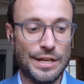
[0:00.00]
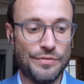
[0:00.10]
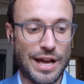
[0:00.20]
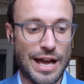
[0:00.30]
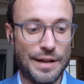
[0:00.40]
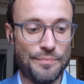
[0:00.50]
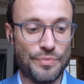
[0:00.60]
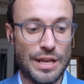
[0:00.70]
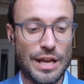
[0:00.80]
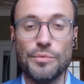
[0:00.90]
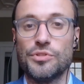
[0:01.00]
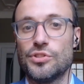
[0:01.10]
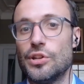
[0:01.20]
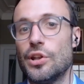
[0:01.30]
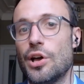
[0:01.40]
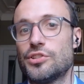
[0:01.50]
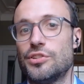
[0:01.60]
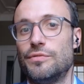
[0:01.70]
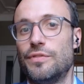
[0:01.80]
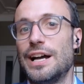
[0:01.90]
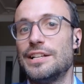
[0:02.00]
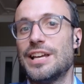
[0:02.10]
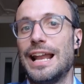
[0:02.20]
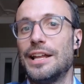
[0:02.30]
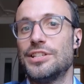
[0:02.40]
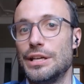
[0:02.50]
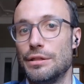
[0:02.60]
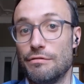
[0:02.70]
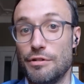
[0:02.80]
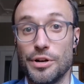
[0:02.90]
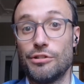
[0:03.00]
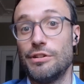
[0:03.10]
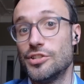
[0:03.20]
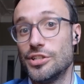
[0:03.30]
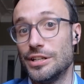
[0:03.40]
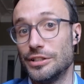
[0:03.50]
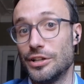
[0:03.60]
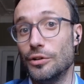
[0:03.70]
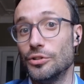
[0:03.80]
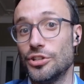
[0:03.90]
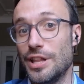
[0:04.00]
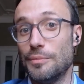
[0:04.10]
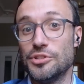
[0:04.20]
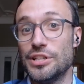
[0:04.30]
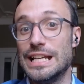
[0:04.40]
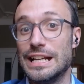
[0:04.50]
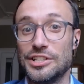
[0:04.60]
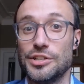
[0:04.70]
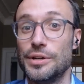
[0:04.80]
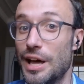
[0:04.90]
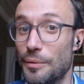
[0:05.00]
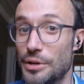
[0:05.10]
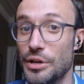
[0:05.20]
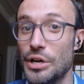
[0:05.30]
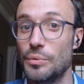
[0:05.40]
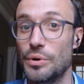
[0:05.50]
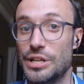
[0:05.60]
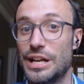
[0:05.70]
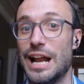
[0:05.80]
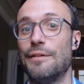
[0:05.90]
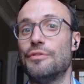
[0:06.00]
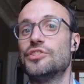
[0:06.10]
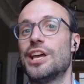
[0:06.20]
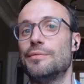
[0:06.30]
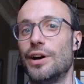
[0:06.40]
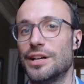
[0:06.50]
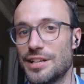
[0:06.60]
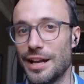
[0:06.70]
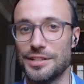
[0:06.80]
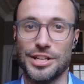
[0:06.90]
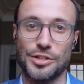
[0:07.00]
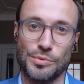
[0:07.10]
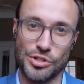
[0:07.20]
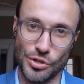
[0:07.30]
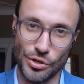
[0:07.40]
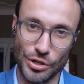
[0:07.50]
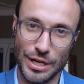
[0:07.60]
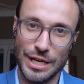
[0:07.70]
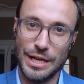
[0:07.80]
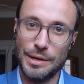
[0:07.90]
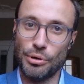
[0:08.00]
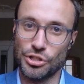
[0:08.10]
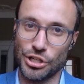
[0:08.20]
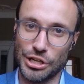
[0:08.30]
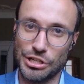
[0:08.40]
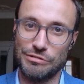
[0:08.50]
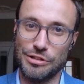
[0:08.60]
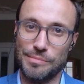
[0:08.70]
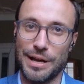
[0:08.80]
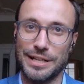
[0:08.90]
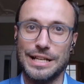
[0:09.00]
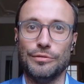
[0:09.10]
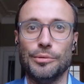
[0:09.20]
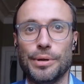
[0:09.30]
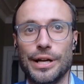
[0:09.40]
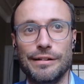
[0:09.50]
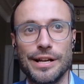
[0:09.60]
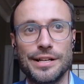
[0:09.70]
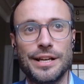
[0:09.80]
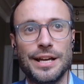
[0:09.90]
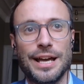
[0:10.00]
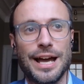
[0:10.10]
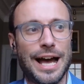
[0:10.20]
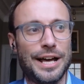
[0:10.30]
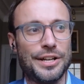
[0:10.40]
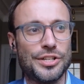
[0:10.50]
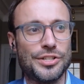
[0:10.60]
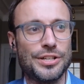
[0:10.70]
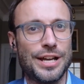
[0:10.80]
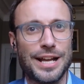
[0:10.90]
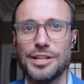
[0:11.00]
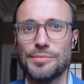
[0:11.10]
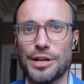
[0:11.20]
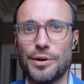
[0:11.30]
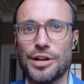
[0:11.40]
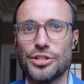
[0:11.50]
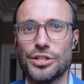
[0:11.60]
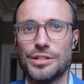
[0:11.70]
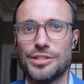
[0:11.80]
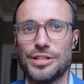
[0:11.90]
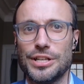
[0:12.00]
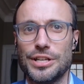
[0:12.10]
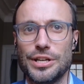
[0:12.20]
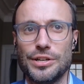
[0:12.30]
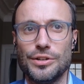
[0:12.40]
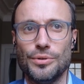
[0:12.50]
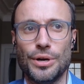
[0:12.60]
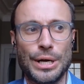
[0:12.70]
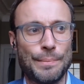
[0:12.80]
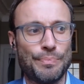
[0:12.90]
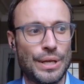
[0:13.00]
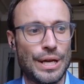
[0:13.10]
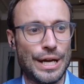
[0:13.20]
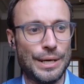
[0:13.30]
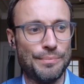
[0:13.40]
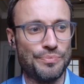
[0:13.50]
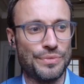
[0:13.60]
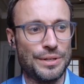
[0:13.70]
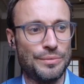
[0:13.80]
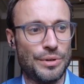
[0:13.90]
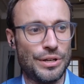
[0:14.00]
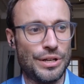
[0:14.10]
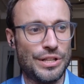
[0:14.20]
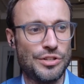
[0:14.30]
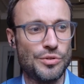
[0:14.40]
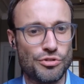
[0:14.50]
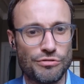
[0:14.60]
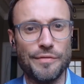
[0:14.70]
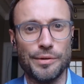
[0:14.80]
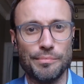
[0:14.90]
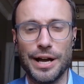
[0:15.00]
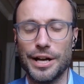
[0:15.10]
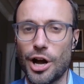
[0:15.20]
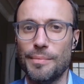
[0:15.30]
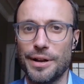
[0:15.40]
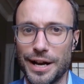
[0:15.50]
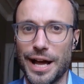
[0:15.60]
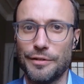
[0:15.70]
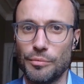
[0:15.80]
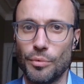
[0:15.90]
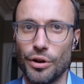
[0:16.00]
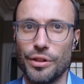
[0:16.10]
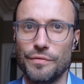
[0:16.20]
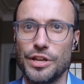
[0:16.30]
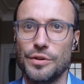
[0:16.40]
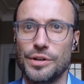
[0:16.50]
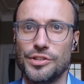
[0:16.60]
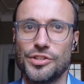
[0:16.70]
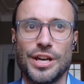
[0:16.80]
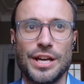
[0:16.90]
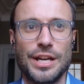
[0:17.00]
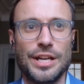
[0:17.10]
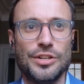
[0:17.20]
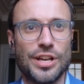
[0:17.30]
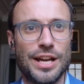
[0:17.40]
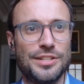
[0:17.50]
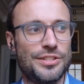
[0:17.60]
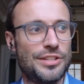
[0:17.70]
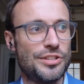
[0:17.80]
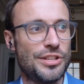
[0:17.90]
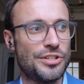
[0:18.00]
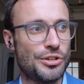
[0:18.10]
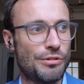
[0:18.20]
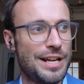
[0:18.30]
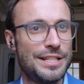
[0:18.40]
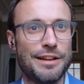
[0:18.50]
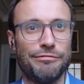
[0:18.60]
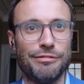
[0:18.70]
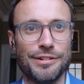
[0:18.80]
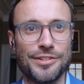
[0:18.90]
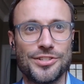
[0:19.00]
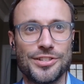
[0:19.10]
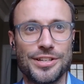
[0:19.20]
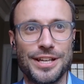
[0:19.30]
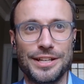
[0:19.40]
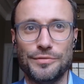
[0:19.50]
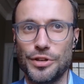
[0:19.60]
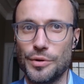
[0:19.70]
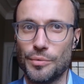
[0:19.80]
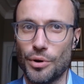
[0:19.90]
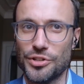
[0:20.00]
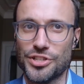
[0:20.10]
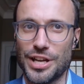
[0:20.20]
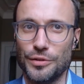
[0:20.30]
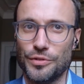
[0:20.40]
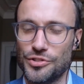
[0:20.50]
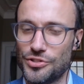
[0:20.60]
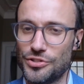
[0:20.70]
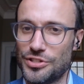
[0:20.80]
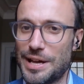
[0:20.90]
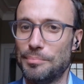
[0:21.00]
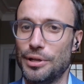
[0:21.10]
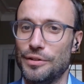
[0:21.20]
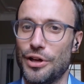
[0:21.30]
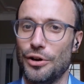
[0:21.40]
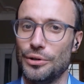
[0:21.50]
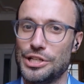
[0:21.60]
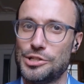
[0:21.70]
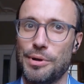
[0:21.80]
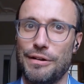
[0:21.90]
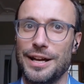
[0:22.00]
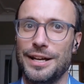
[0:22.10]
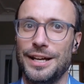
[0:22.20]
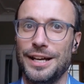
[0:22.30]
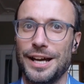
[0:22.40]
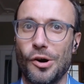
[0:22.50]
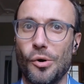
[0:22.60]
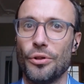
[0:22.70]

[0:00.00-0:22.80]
that it was the loss of vitality through a Christian culture that was leading to it, that we didn't have the same vitality as we saw pushing us through the medieval period. And I guess my question to you, and this was driven by a comment I'd had from one of the viewers, who said there's a great difference in viewing oneself as the temple of the Holy Spirit or